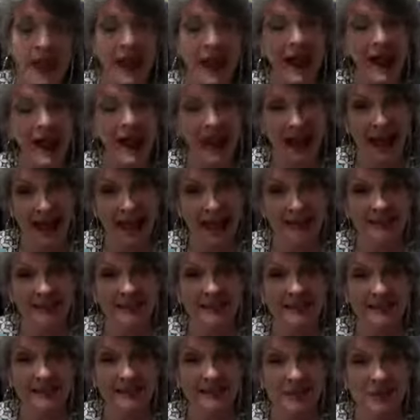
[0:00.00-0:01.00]
And at
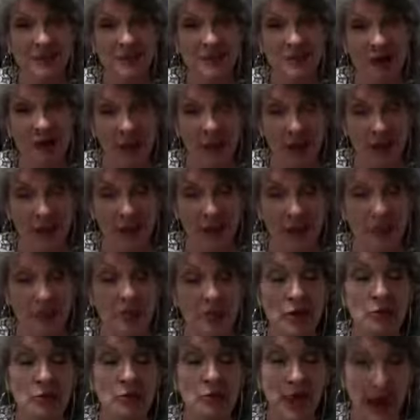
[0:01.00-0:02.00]
the same time,
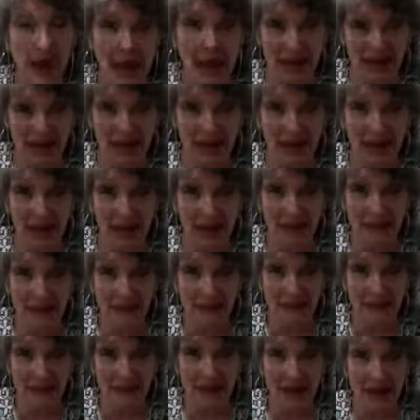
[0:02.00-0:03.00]
they're panicking
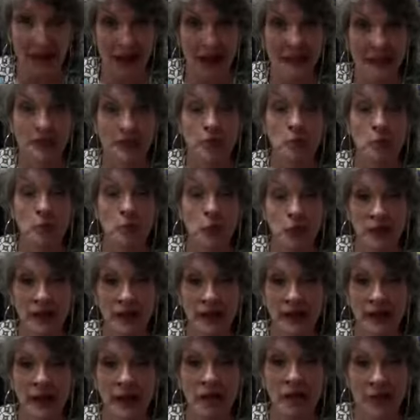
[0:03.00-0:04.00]
and they're pulling
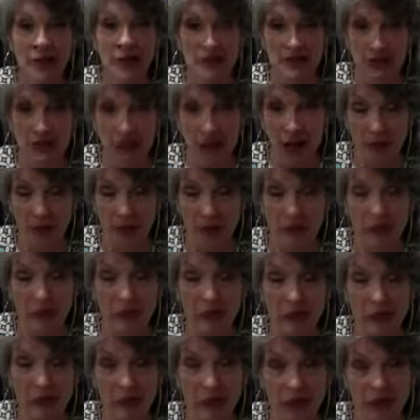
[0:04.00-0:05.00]
out all the stops and
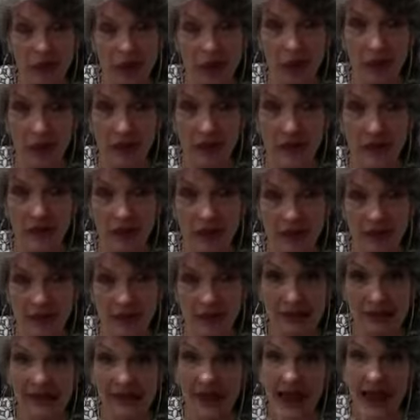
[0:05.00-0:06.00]
they're using all the things
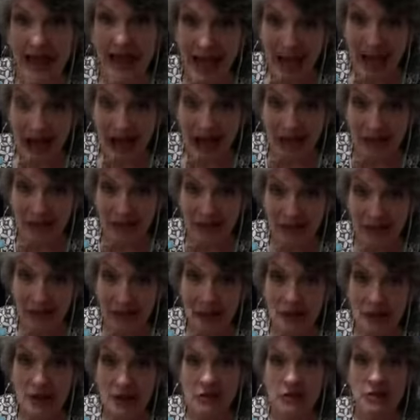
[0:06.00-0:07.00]
that they have
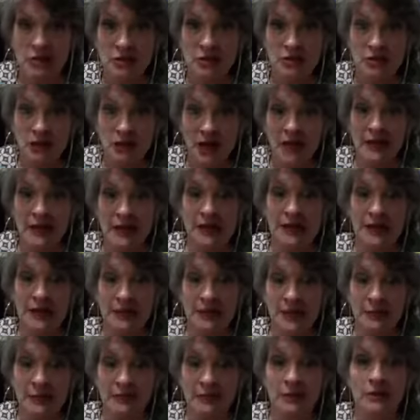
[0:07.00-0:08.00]
to try to
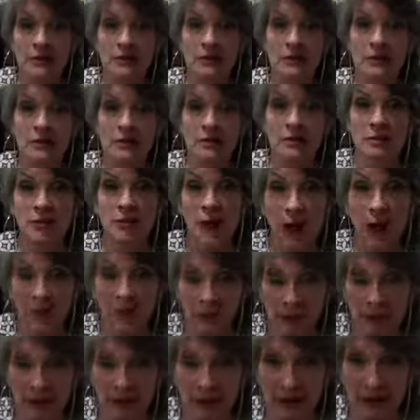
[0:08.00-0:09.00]
keep the
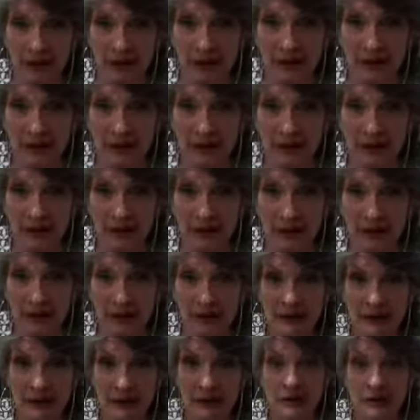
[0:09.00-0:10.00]
public
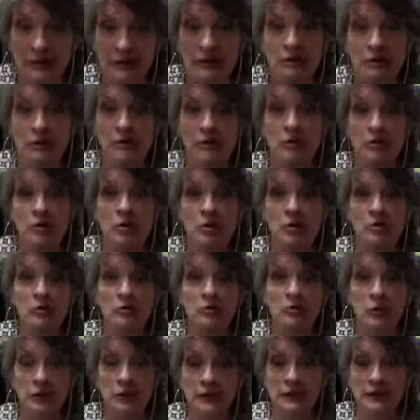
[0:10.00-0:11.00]
from
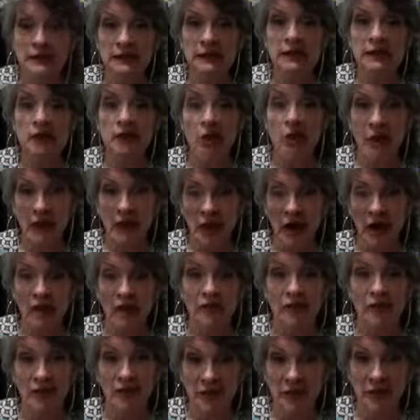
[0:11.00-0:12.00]
completely going
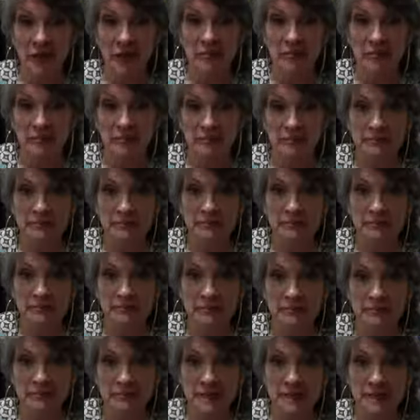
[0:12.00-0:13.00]
off on them
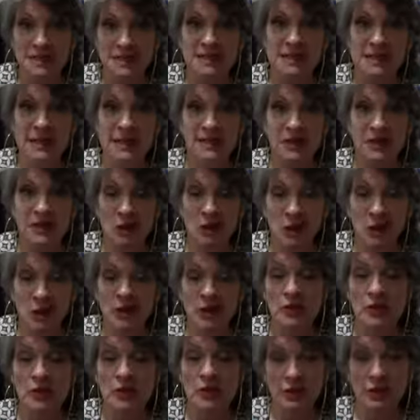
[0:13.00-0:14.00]
because they know
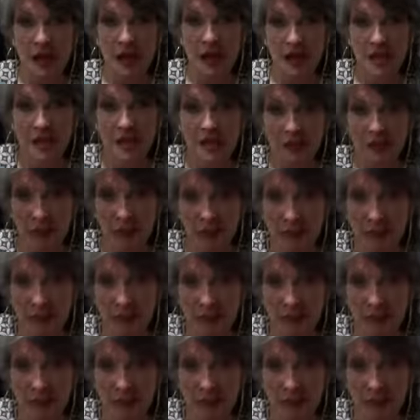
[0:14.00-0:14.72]
that their time is up.